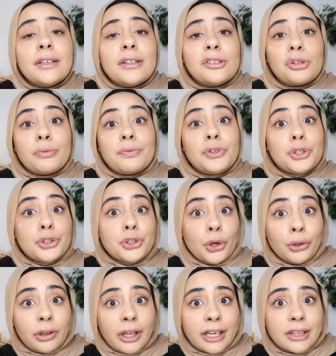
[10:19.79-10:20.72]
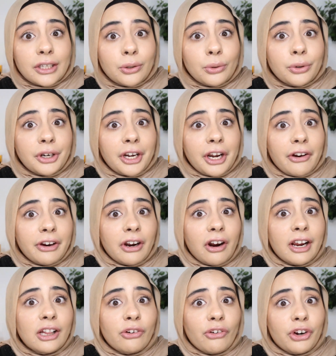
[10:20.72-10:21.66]
So if you don't like the Ordinary
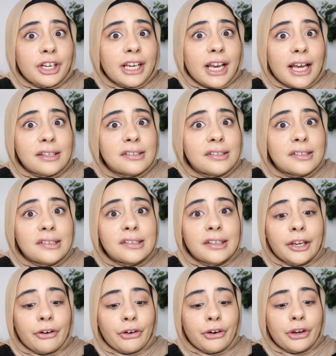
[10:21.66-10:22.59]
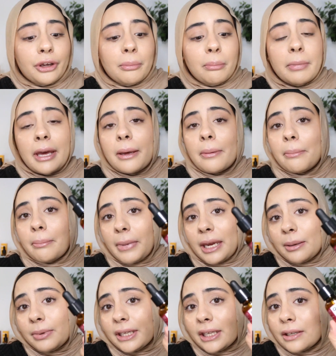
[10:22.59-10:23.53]
hyaluronic acid serum,
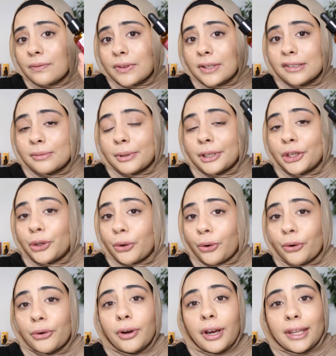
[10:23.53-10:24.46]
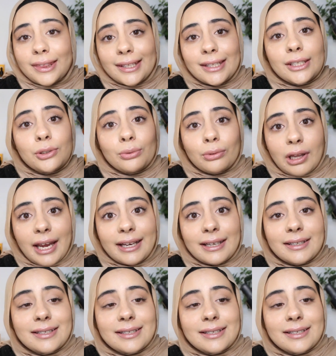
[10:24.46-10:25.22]
maybe give this one a go. I think you'll like